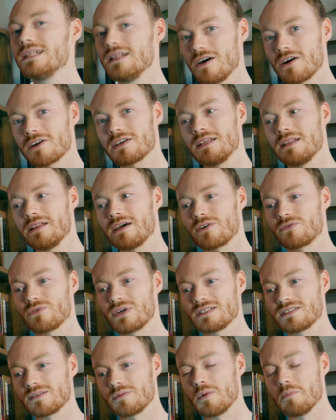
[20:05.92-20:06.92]
lucky that I've
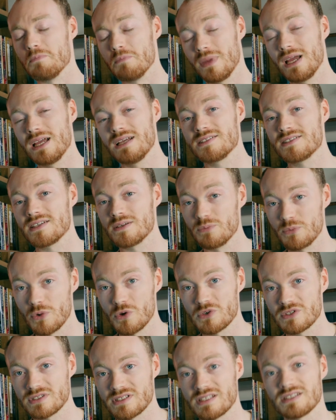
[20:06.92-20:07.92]
read some amazing
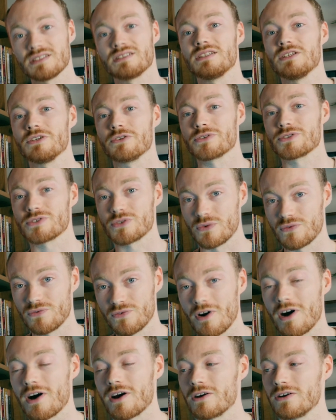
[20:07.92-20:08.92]
books this year so
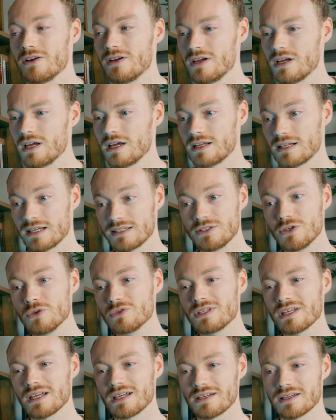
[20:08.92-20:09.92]
far, and I do
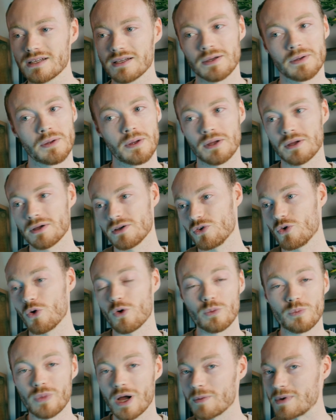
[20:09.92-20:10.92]
think
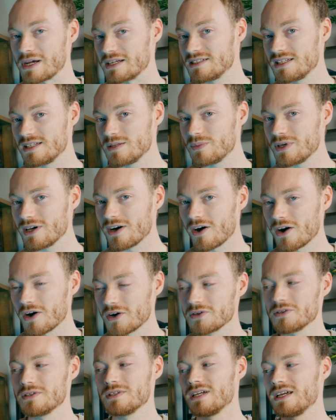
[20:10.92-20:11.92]
going by my
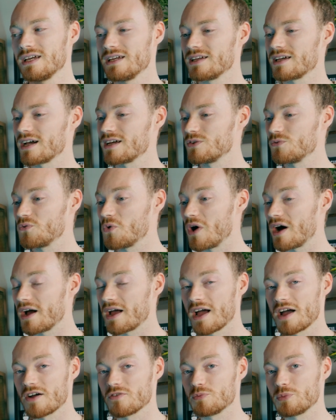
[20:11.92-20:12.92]
TBR and kind of what I
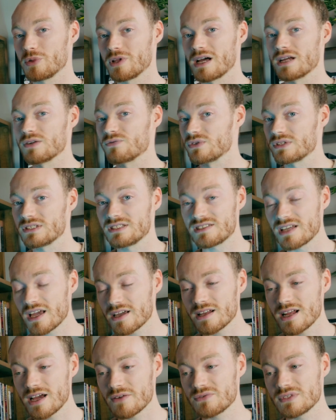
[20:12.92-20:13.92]
have planned for the
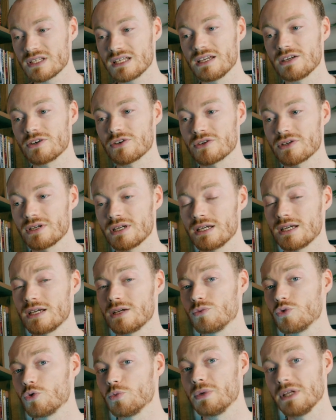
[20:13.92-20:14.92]
second half of the year
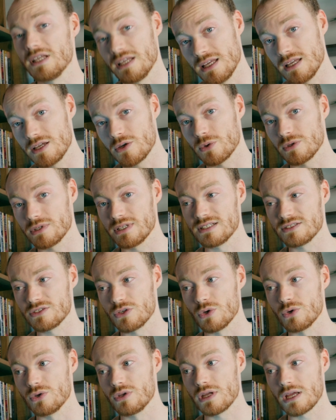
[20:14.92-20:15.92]
will be equally as
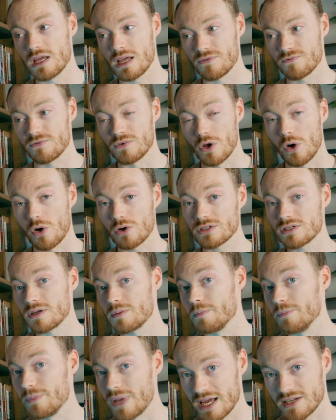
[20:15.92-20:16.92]
good, if not
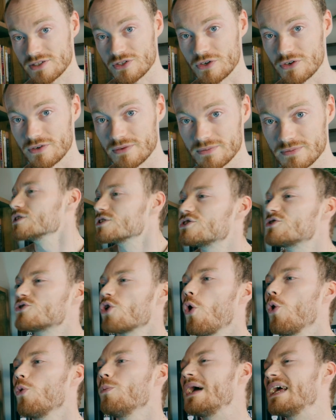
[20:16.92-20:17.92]
better.
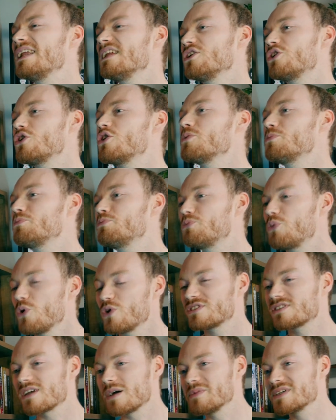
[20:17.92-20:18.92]
So many good
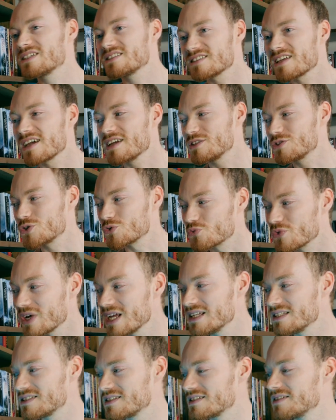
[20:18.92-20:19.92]
books I'm excited to read.